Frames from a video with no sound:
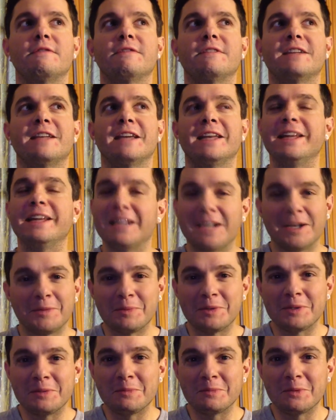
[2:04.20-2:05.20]
getting
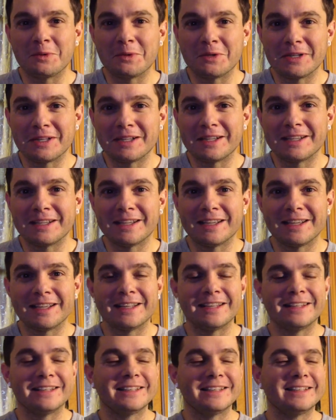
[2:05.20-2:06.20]
up in the morning
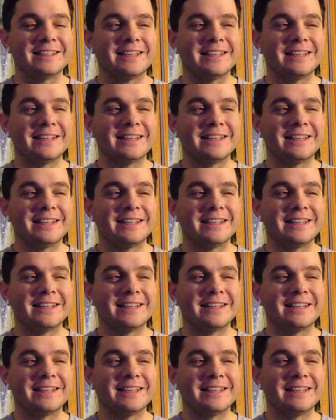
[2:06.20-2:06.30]
and